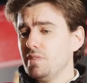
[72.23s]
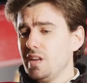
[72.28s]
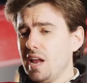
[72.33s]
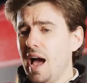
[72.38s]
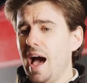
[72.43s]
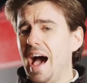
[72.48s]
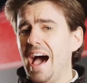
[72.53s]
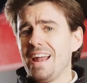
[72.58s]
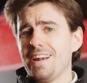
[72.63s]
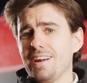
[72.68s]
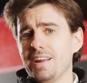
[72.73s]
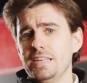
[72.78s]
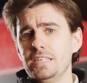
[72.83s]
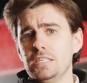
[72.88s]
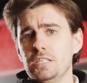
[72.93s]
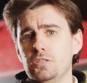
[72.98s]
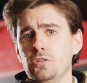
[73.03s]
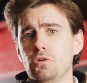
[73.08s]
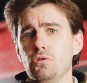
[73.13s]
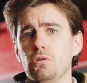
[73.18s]
are
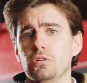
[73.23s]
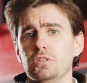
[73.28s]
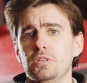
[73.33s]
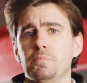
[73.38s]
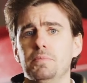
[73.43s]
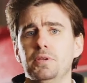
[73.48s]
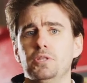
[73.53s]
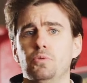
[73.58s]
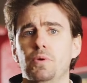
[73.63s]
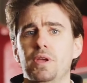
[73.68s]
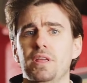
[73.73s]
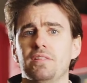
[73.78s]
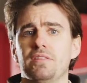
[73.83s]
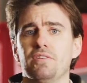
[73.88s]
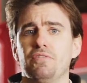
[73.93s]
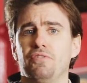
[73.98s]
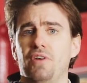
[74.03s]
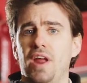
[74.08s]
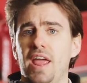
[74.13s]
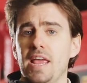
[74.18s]
installed between the
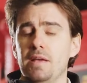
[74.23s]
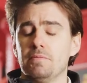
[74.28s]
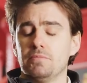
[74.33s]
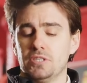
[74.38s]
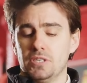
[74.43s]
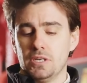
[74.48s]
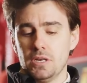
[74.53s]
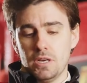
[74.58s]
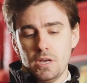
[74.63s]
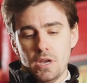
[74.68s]
frames.